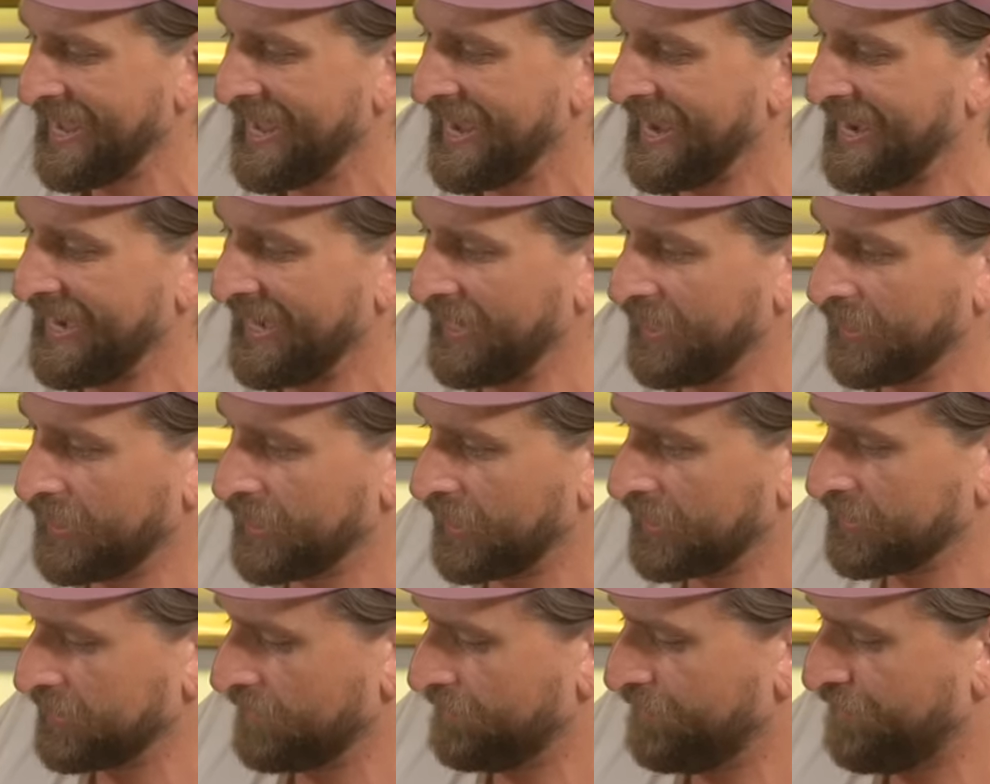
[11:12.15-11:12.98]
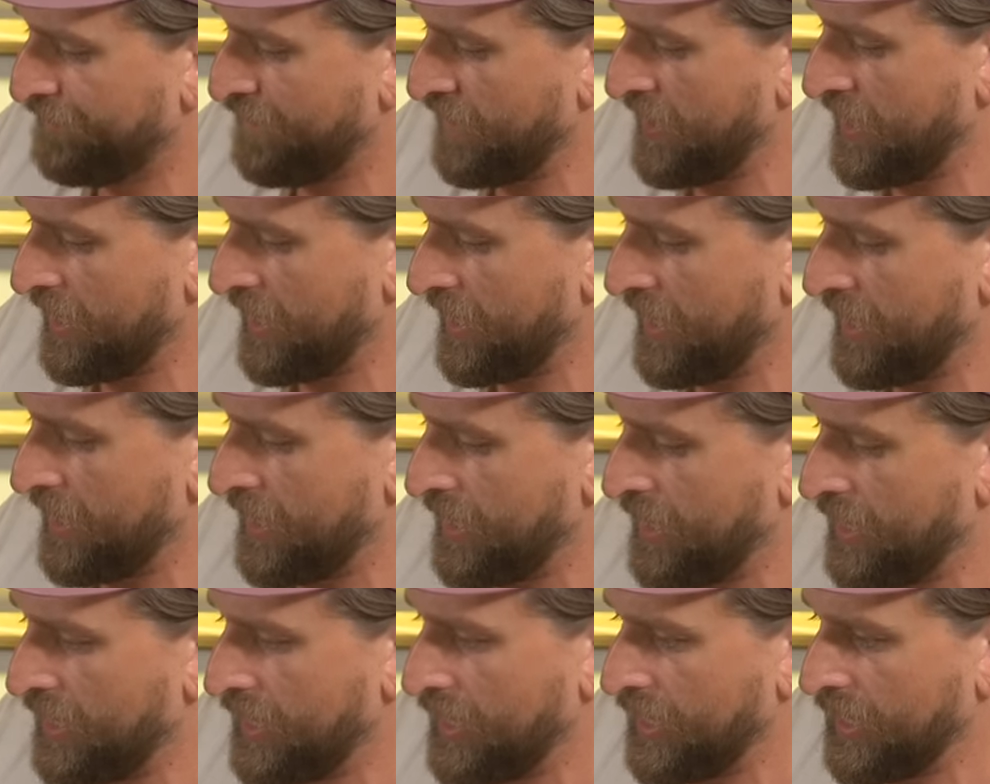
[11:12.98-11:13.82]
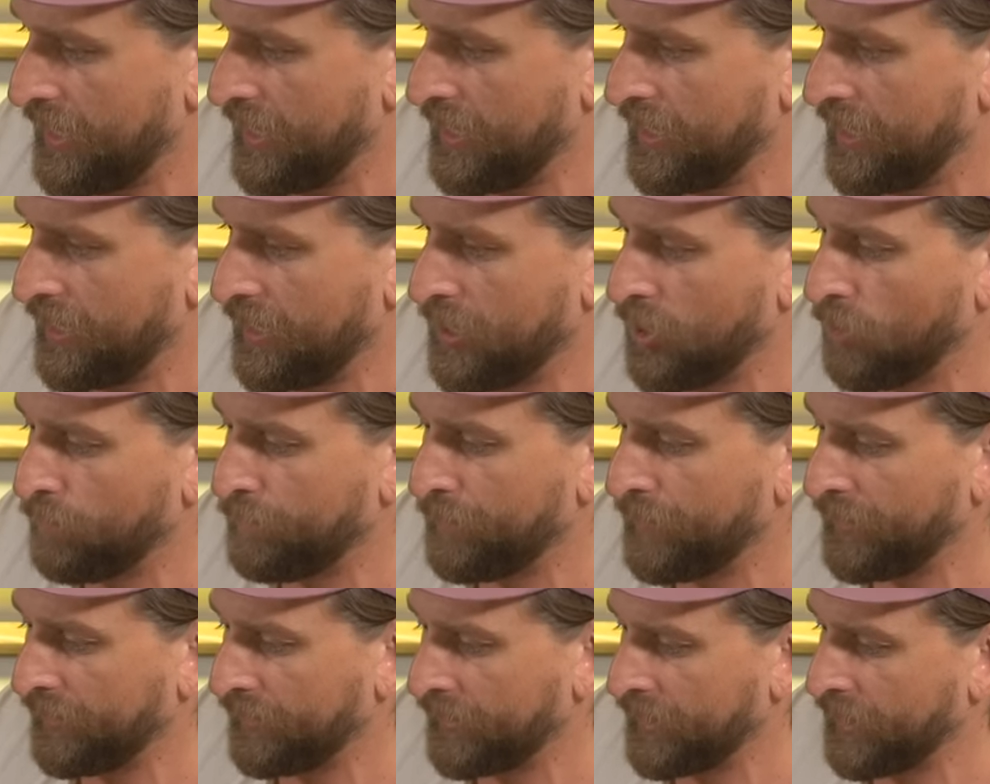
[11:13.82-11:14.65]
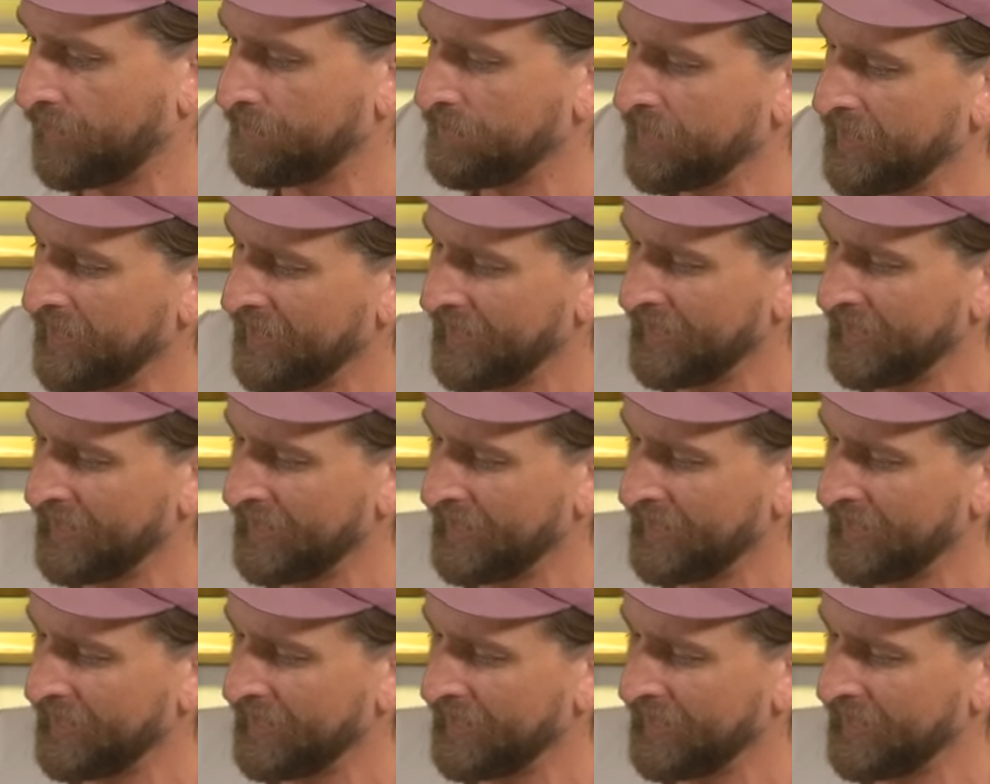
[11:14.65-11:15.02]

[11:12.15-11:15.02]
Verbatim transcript: And it doesn't fit in the opening there.